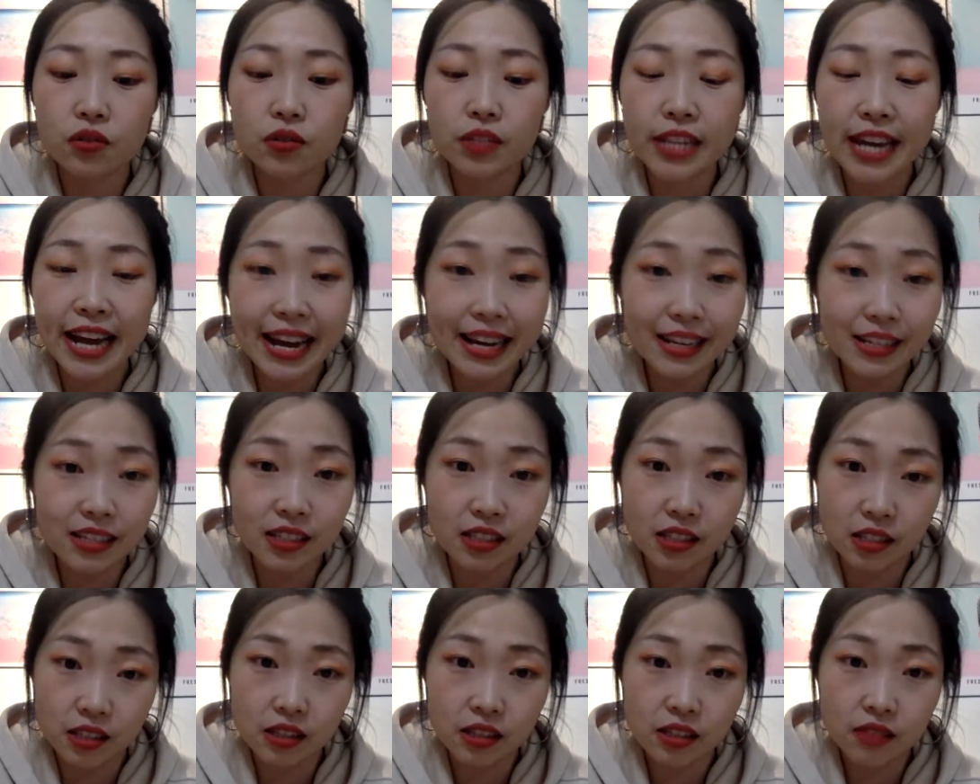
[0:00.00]

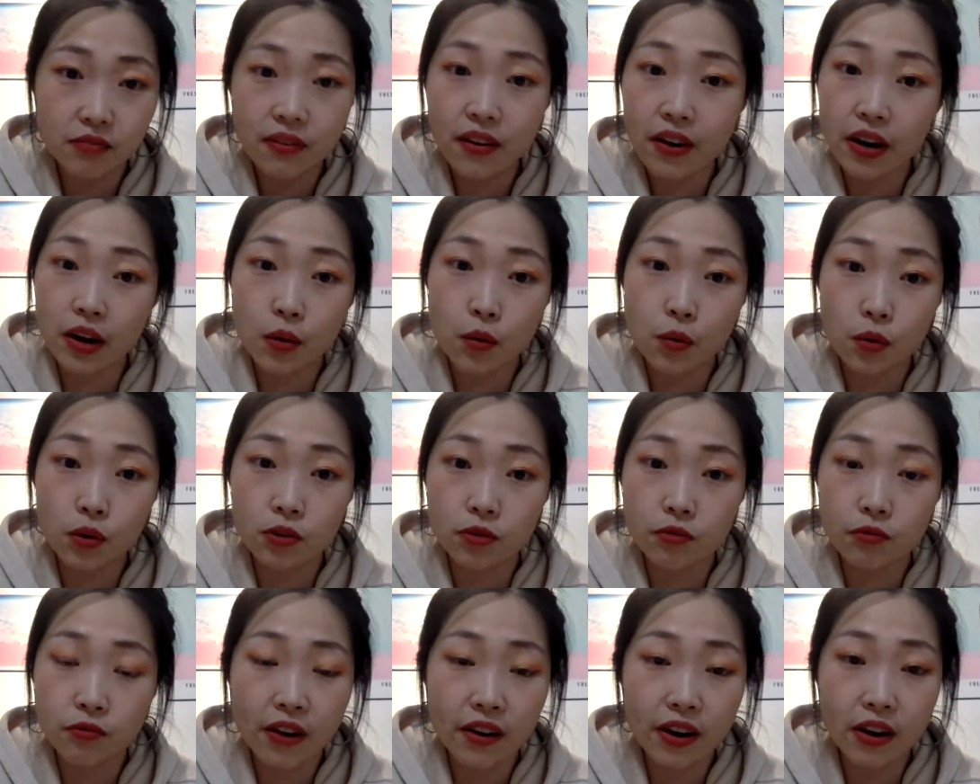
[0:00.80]
tests very
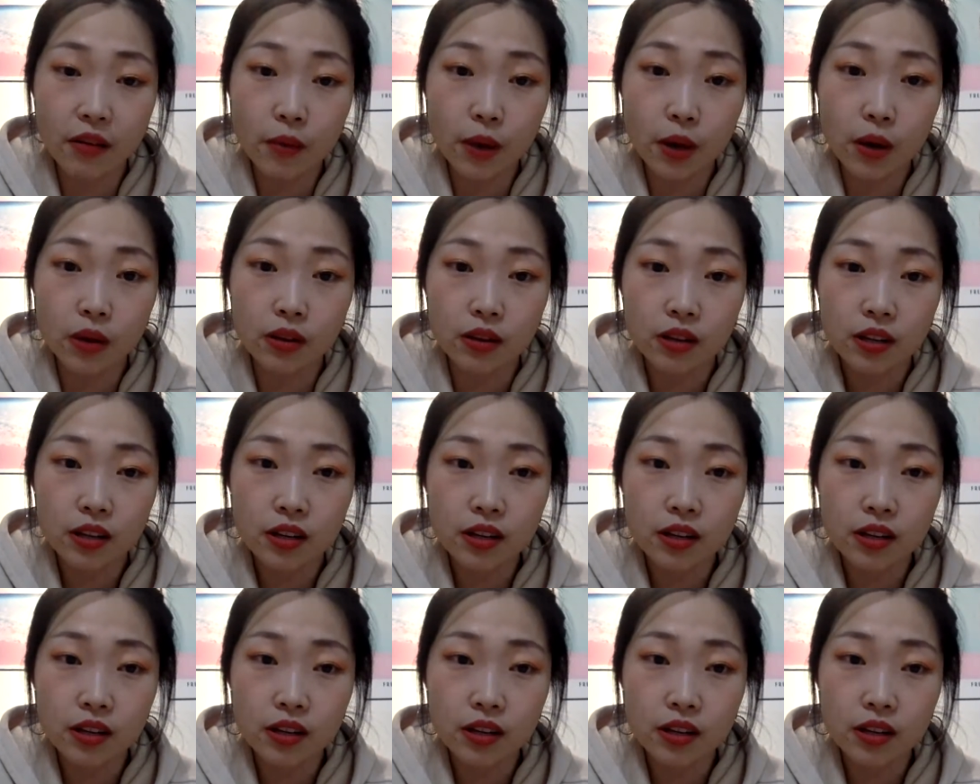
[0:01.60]
well.